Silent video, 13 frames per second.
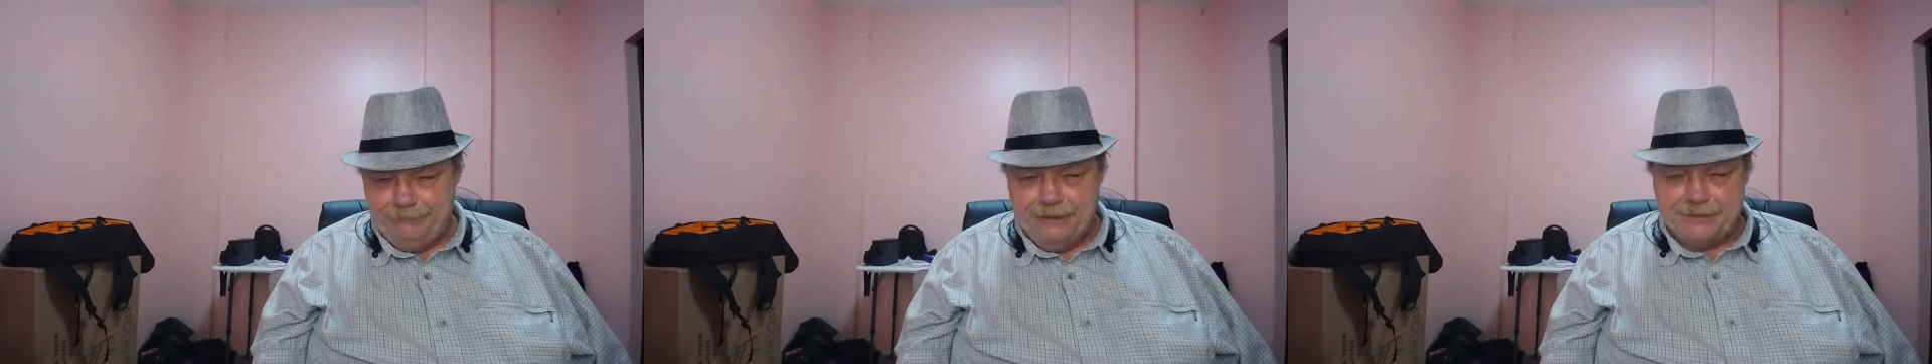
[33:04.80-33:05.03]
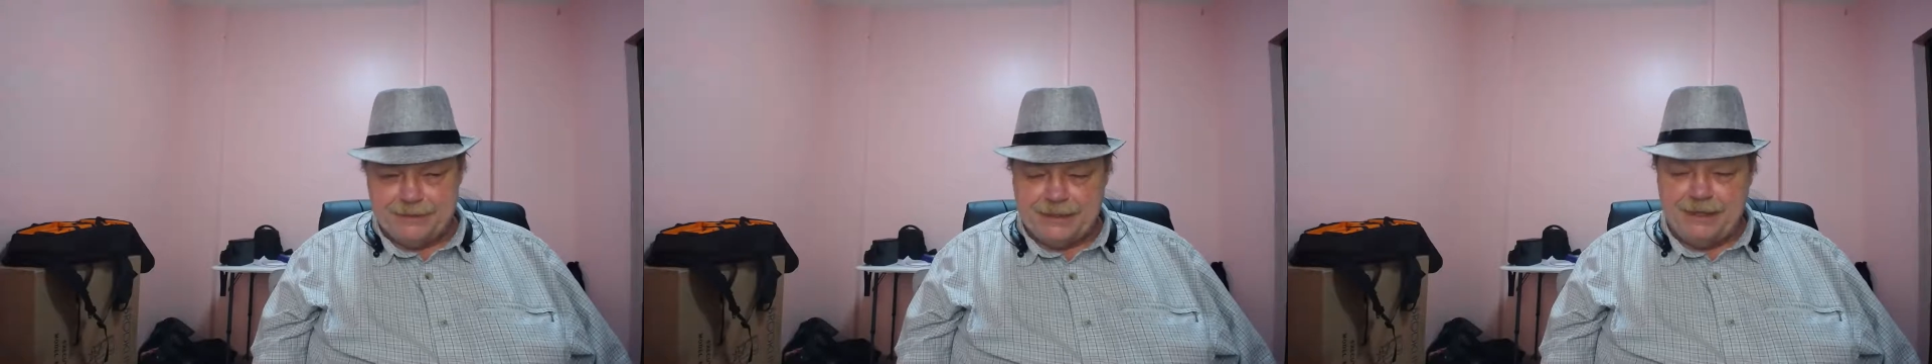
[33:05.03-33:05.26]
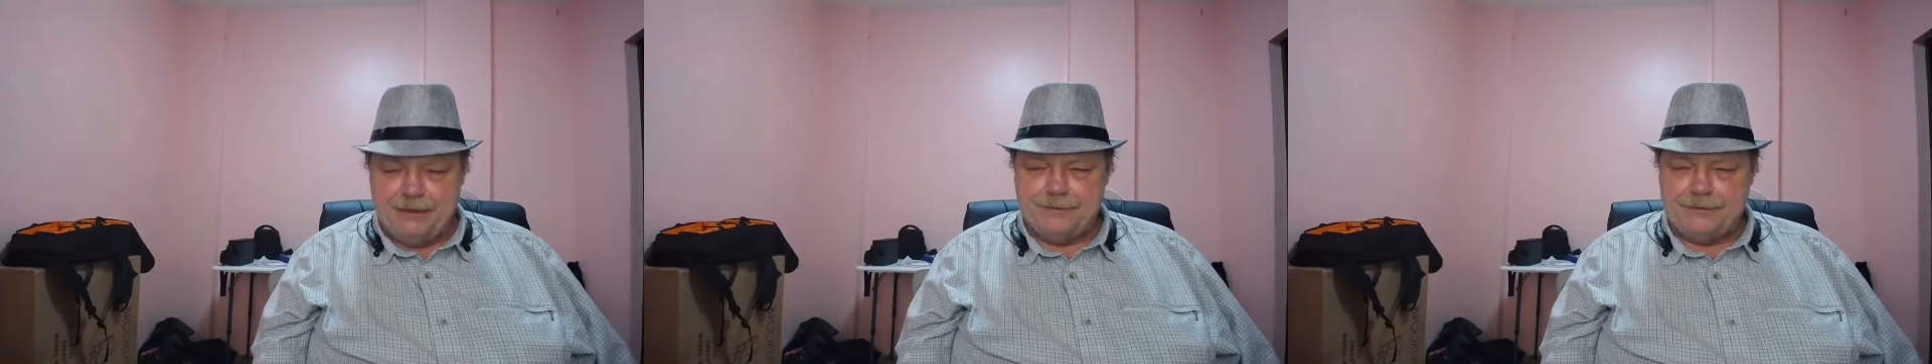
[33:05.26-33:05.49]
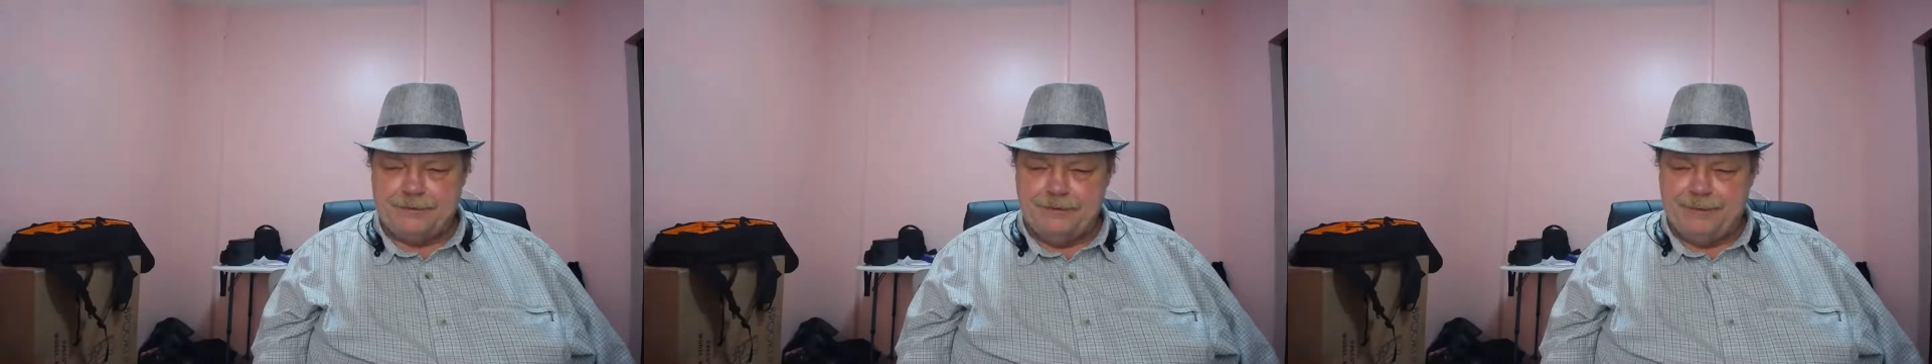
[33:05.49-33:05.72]
shallow
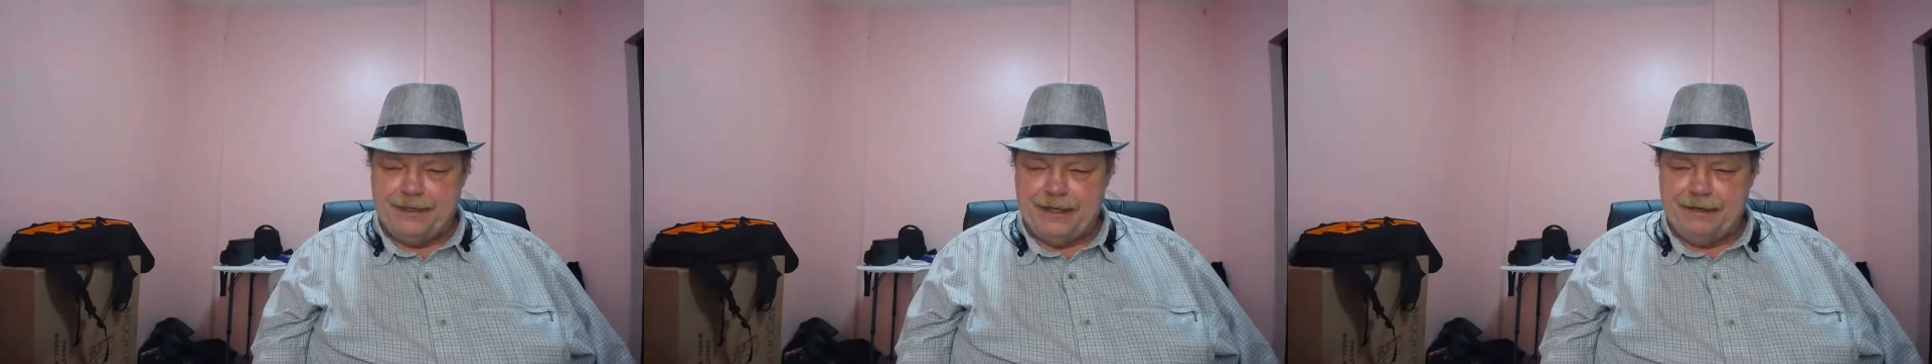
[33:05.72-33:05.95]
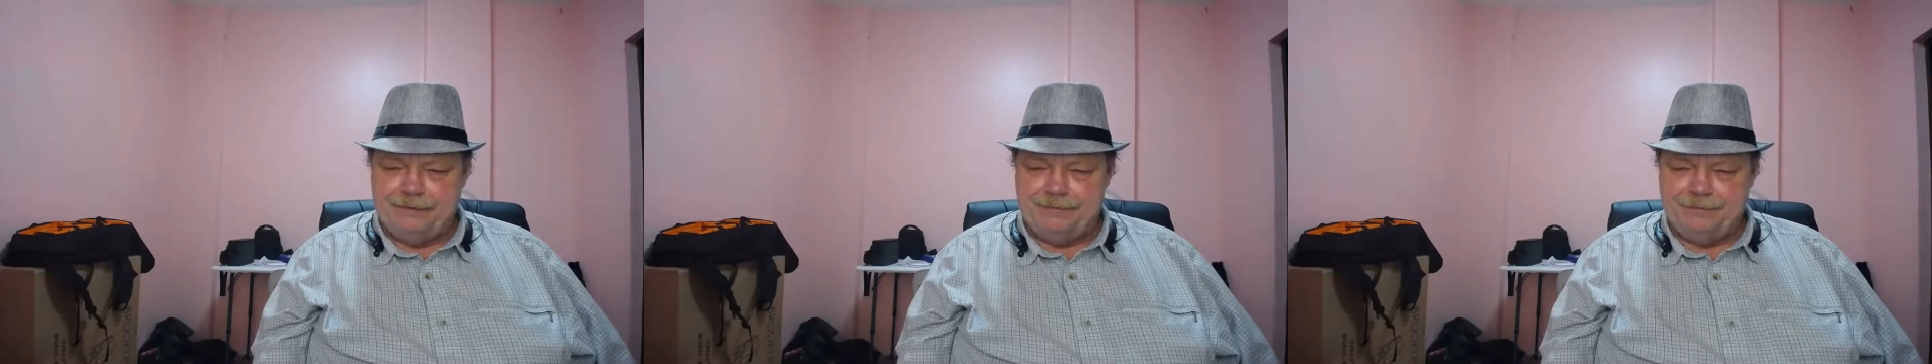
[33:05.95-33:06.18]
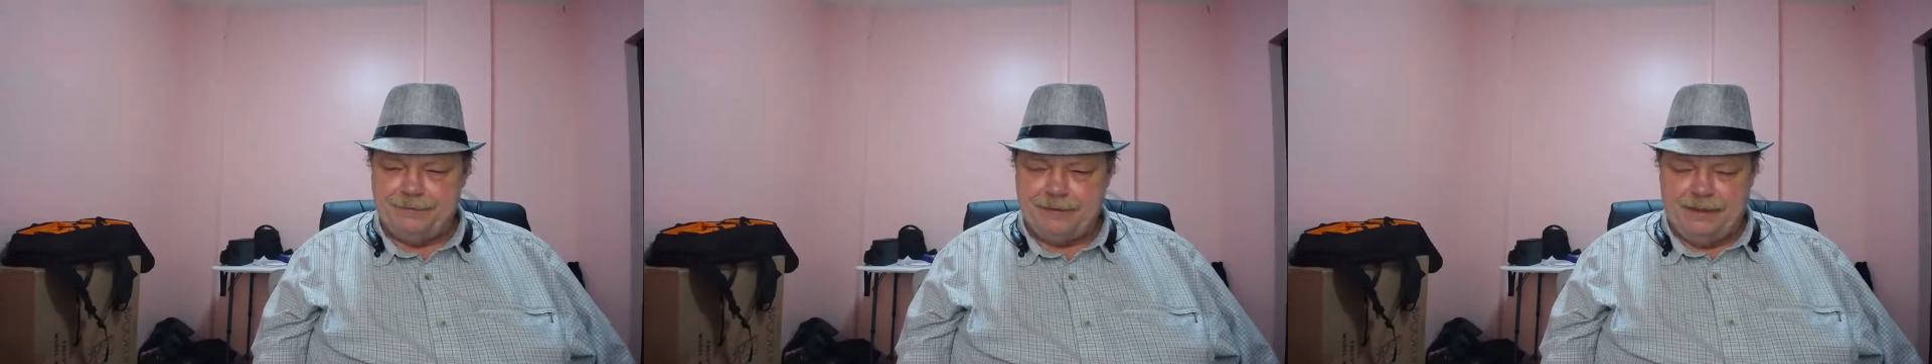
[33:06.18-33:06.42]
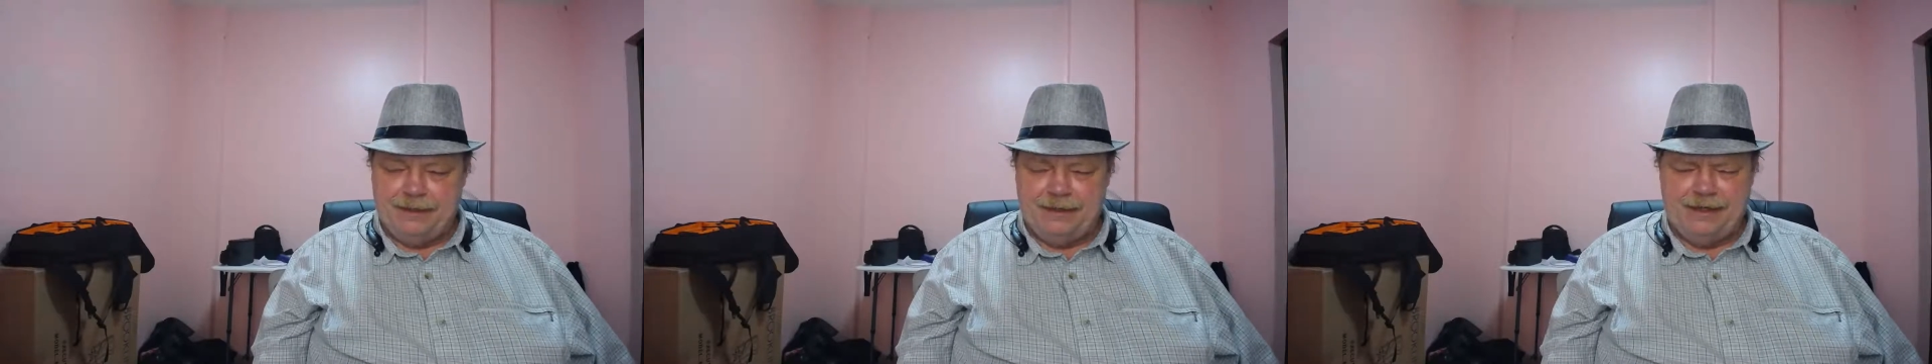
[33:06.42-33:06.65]
scuba dive.
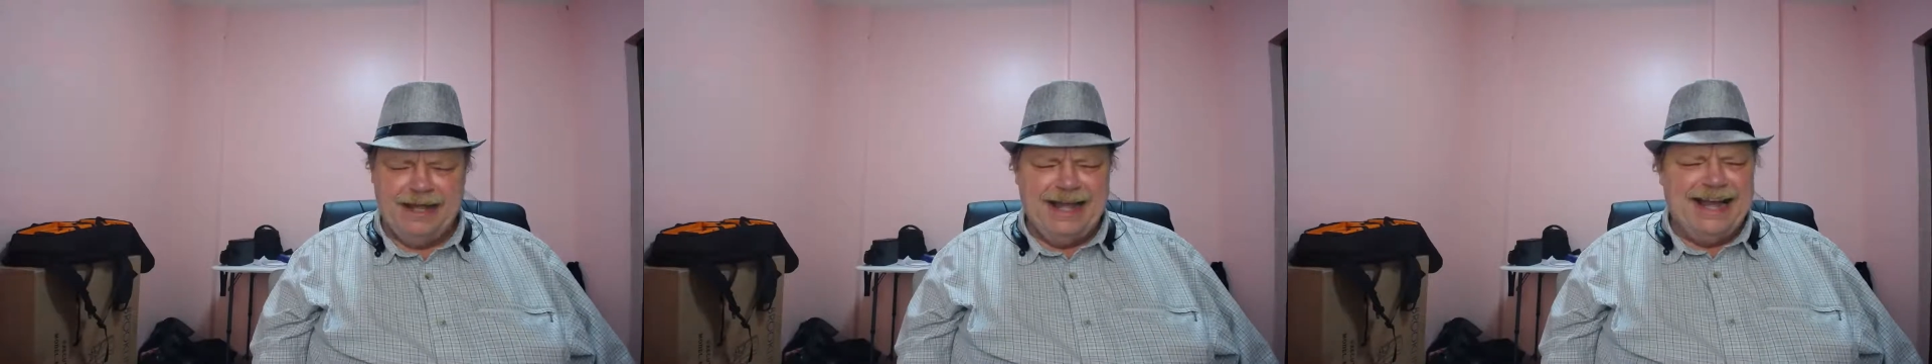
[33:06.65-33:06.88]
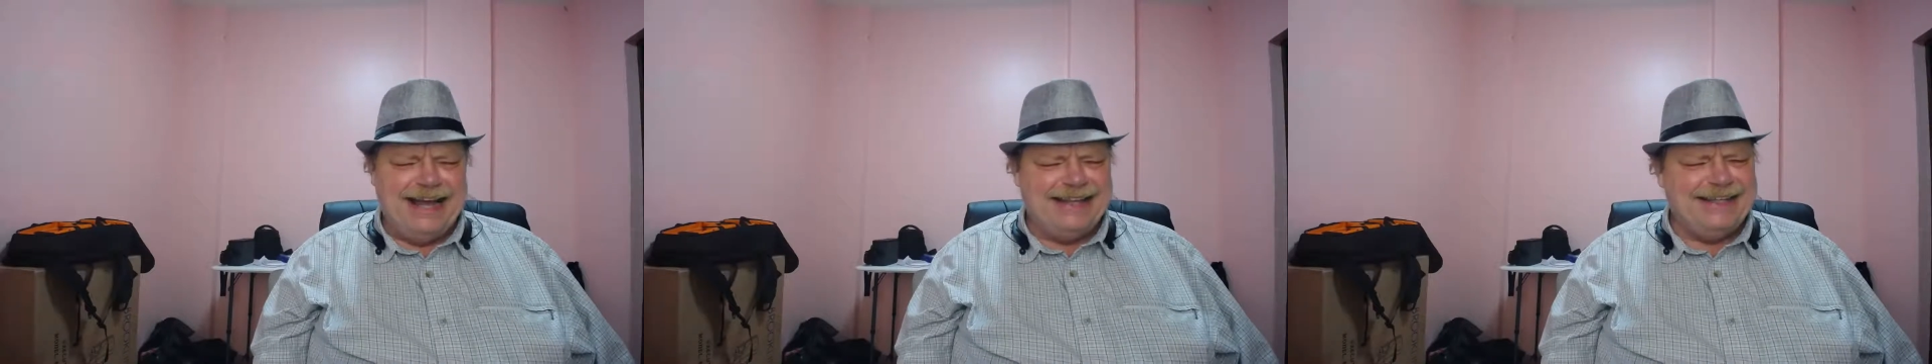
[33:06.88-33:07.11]
I